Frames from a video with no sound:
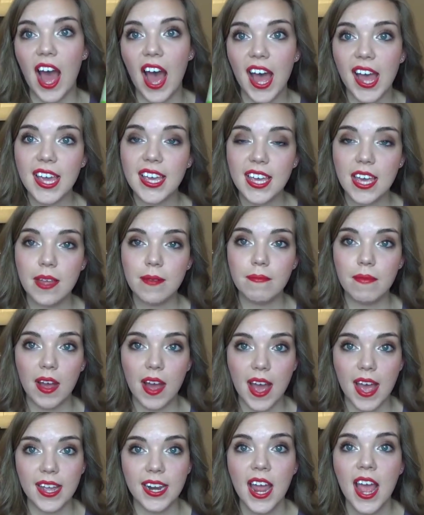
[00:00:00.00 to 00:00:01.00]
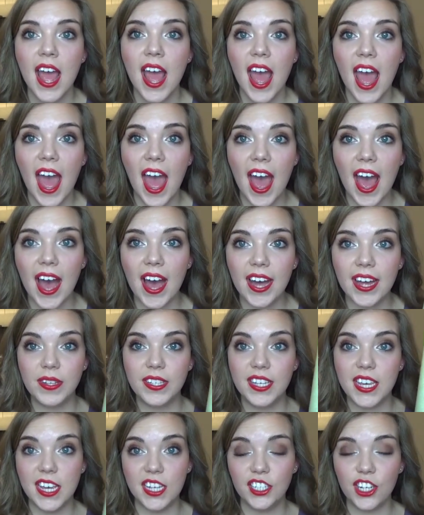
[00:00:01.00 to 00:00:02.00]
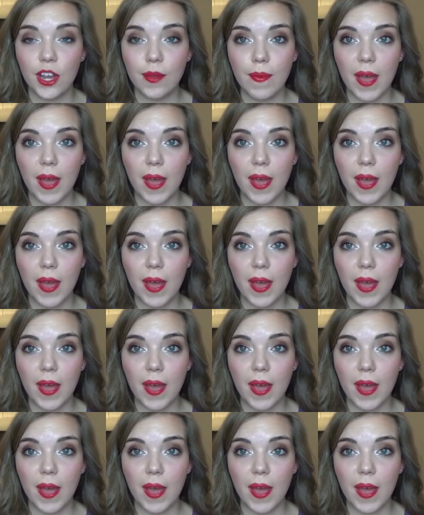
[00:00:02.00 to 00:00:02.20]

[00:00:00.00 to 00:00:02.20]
I get mine at TJ